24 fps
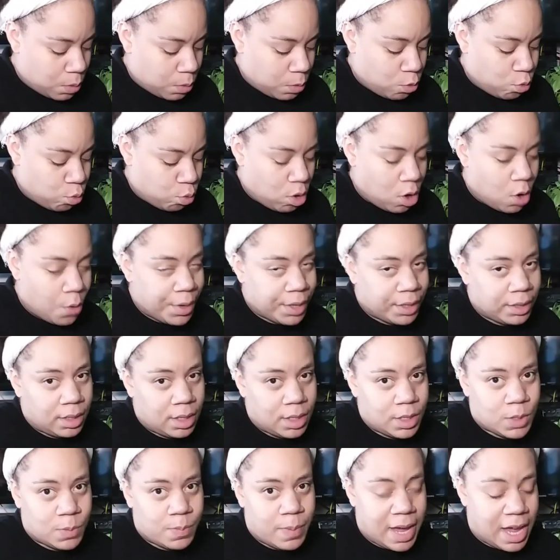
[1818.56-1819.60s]
growing
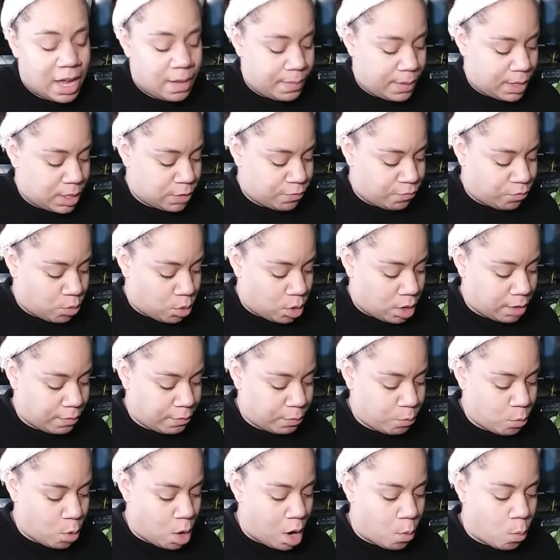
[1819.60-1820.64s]
these babies for
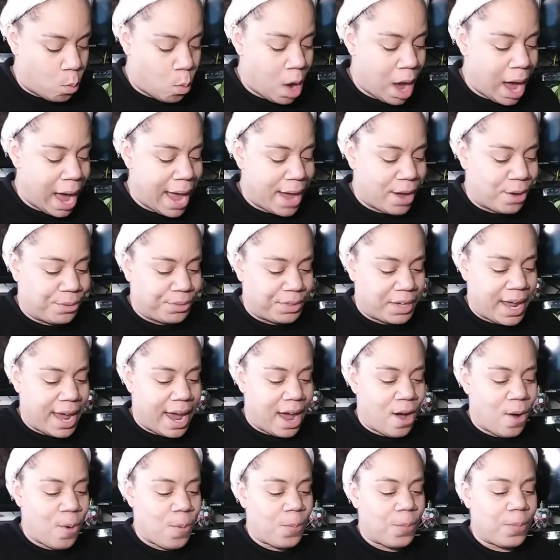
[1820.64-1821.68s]
a while
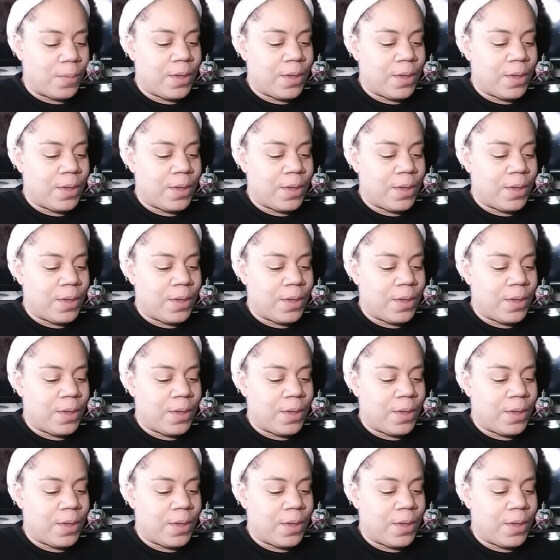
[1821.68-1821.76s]
now.